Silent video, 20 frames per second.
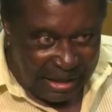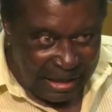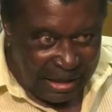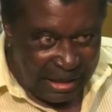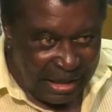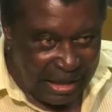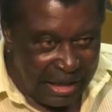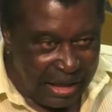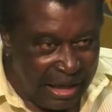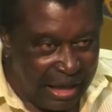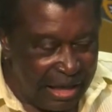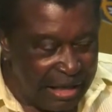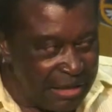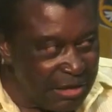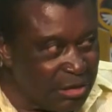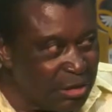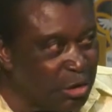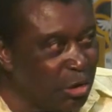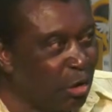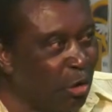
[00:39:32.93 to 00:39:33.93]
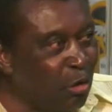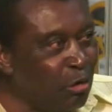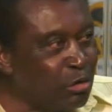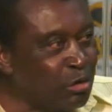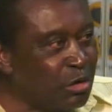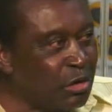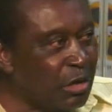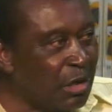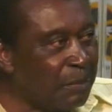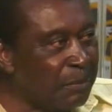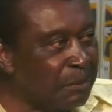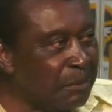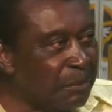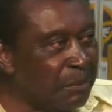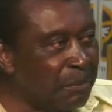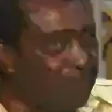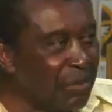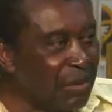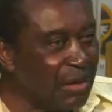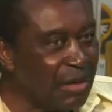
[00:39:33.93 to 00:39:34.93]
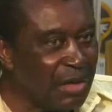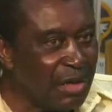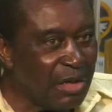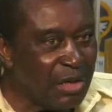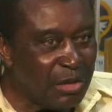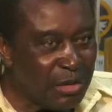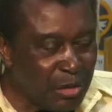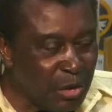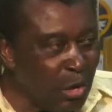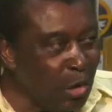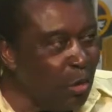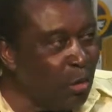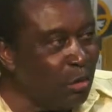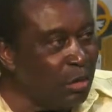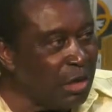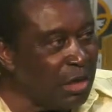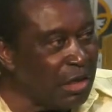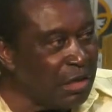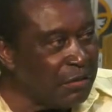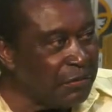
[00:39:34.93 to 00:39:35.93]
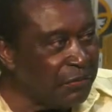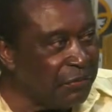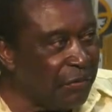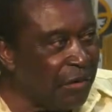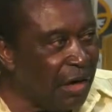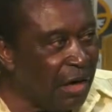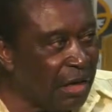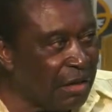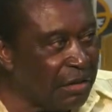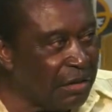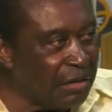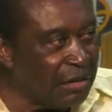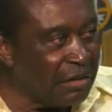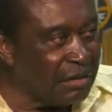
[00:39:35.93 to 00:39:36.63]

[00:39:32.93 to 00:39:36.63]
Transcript: And Joseph told his father